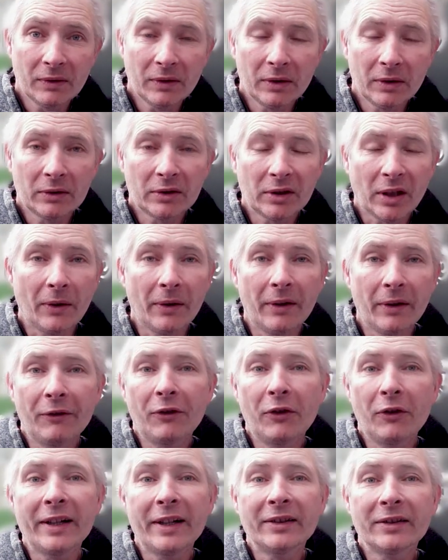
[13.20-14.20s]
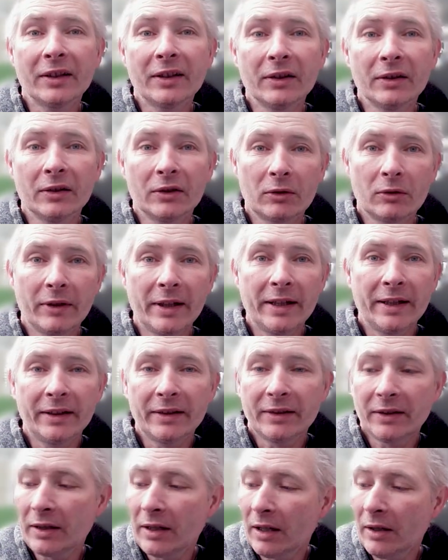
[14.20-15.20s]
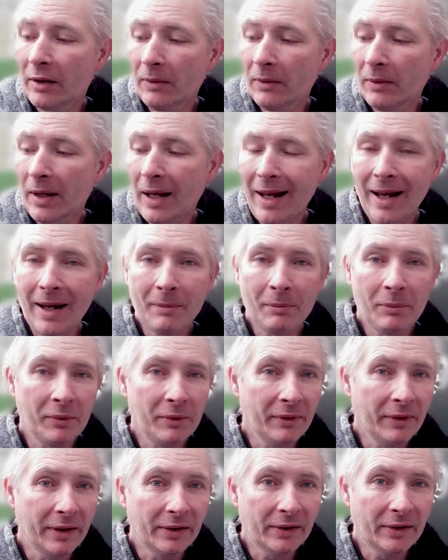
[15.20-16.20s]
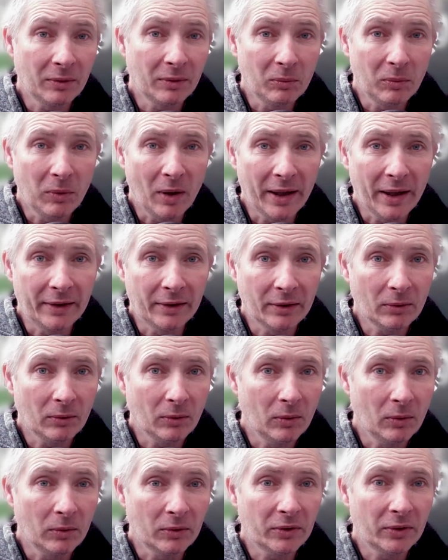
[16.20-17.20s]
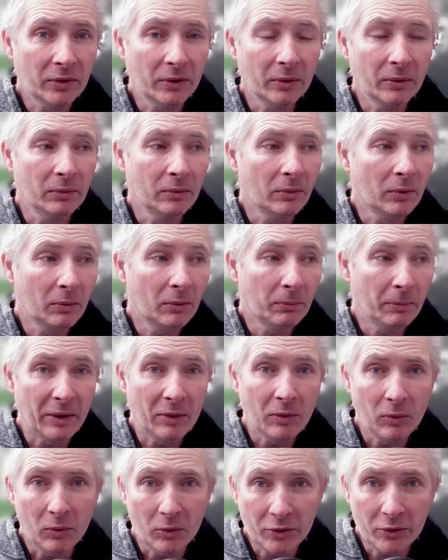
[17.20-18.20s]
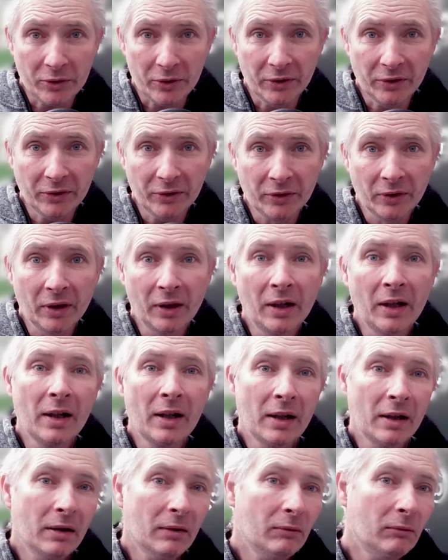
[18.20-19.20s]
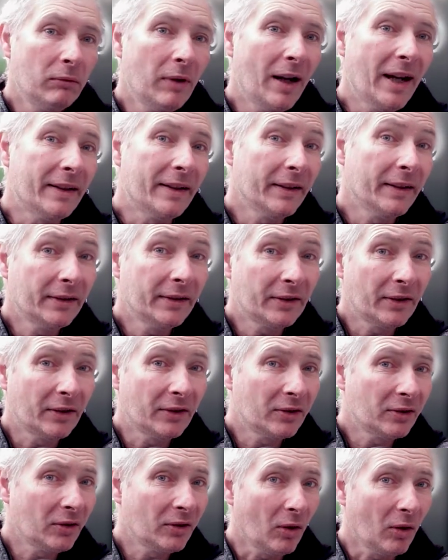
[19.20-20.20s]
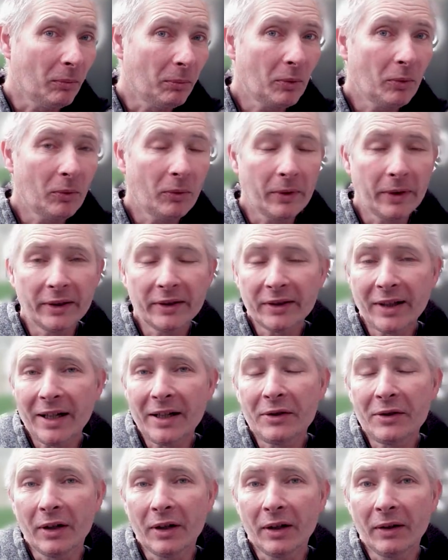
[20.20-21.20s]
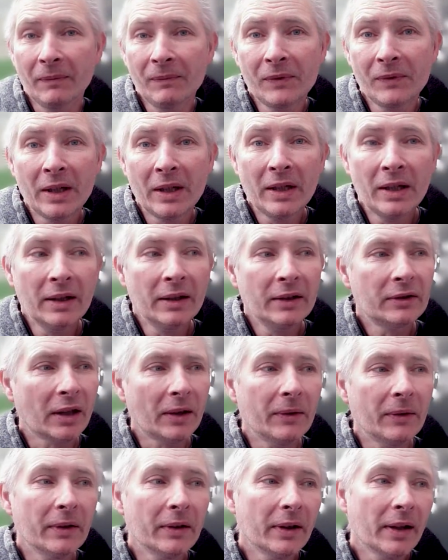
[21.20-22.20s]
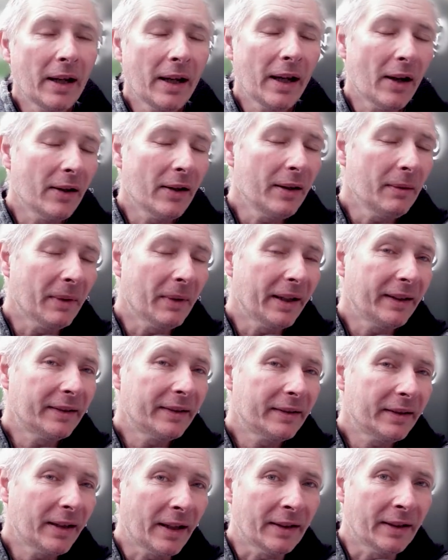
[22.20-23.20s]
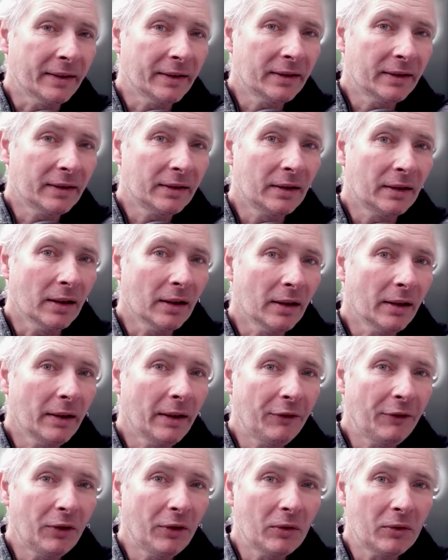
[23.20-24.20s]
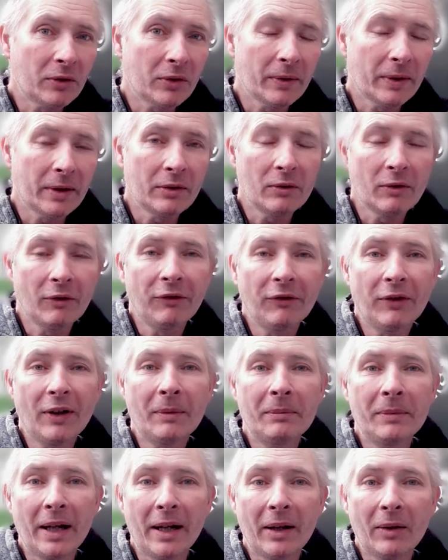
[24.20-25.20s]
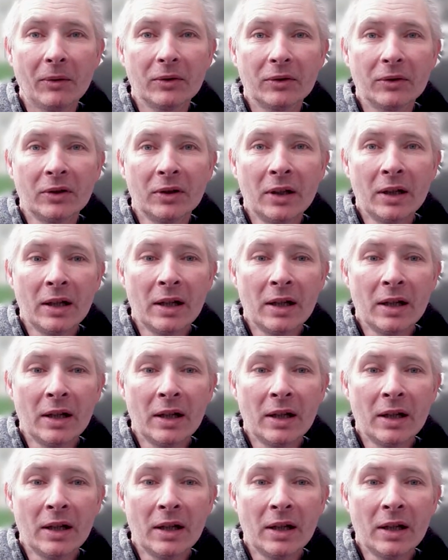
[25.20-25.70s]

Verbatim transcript: So, if, for instance, green is to go, amber is to wait or to be cautious, red is to stop or is danger. So, it only makes sense that if you're doing your thumbnails,